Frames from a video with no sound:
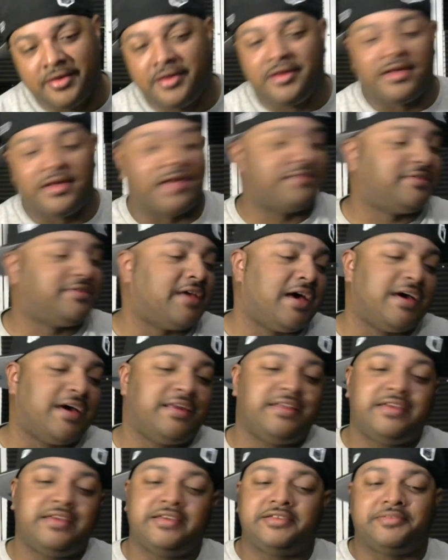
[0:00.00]
that's how
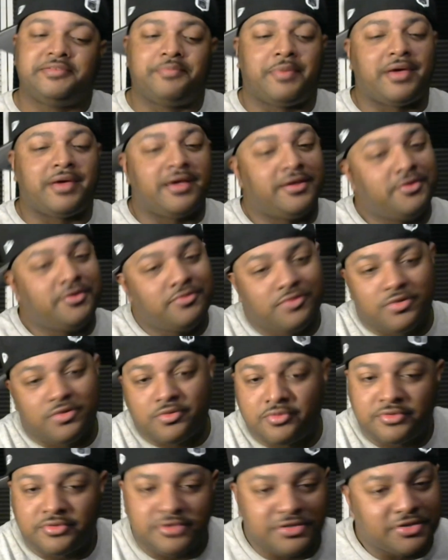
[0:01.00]
it is, man. You
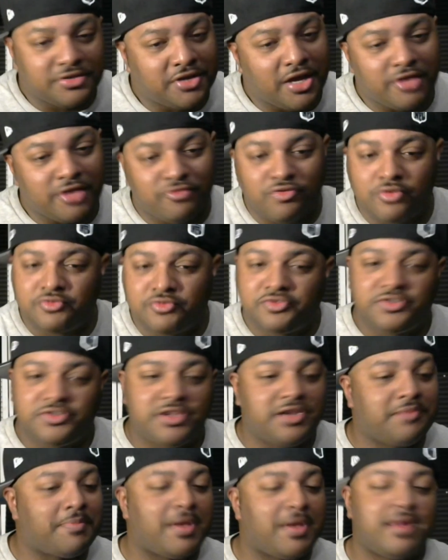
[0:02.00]
know, just cutthroat
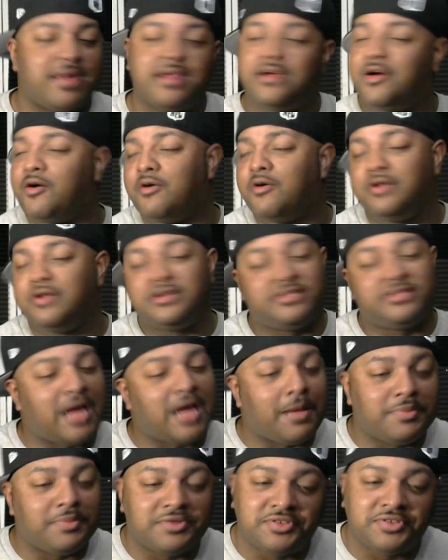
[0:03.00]
city, man. They call it
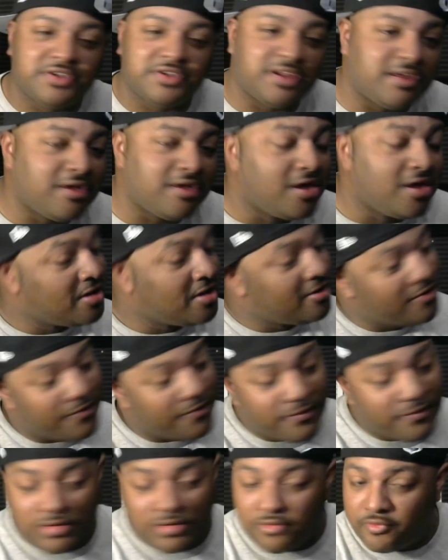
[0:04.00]
Chopper City
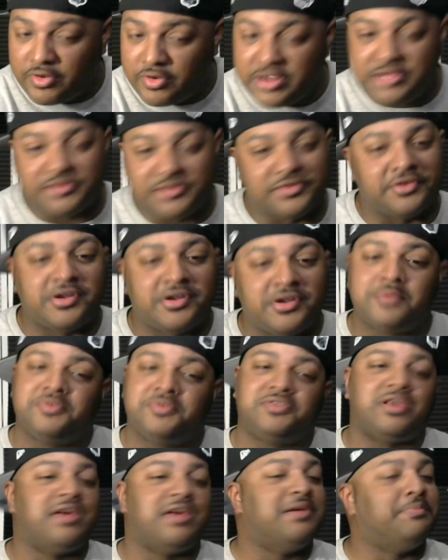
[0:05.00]
for a reason, you know what I'm
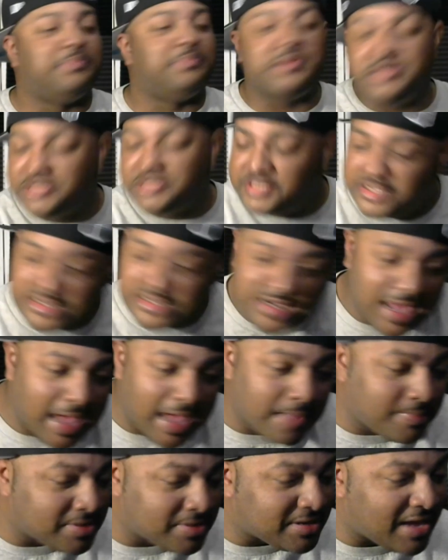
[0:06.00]
saying? BG
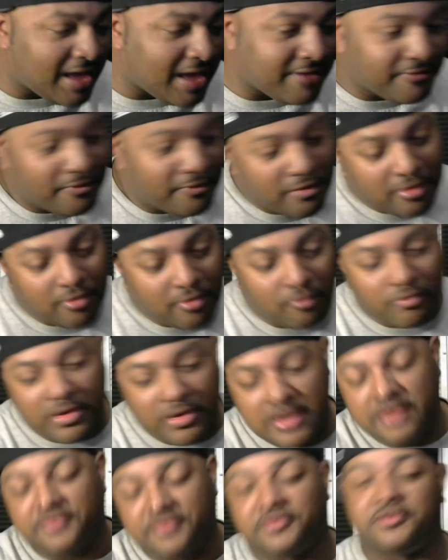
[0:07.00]
named it that for a
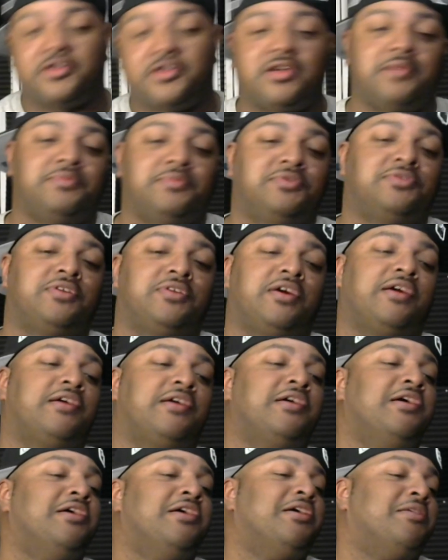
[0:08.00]
reason, you know what I'm saying?
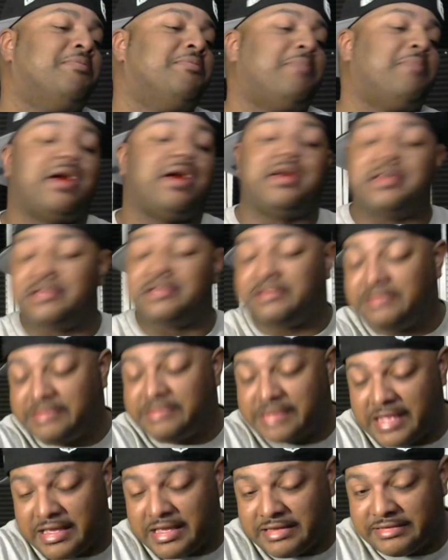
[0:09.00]
Man,
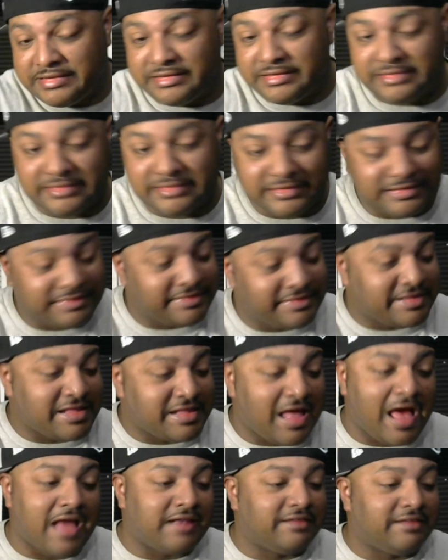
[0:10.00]
niggas is
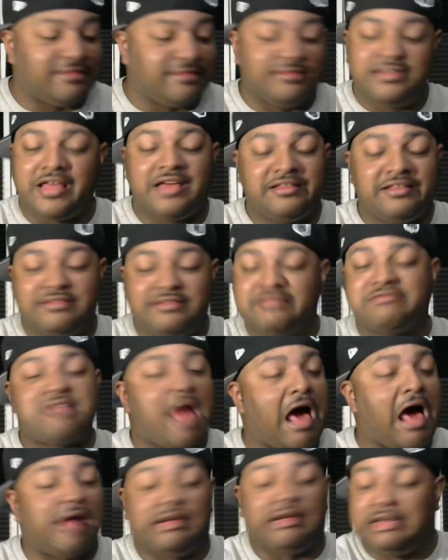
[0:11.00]
not
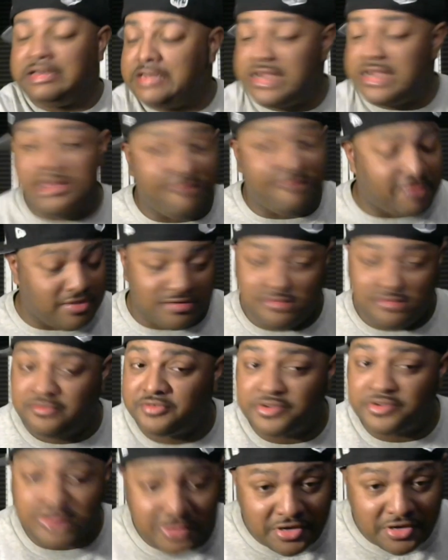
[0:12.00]
living.
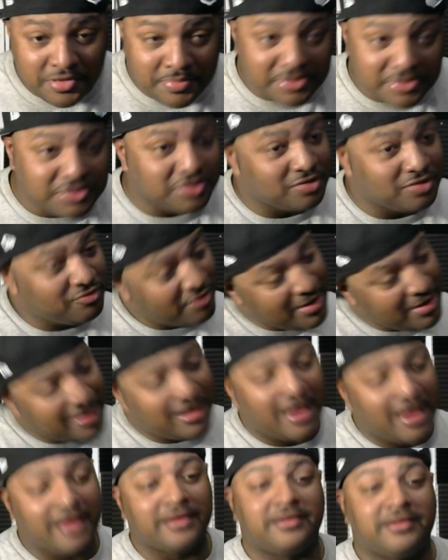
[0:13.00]
You hear me? Straight
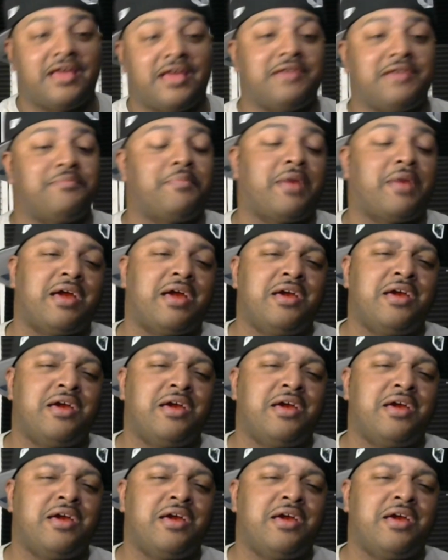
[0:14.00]
like that, man.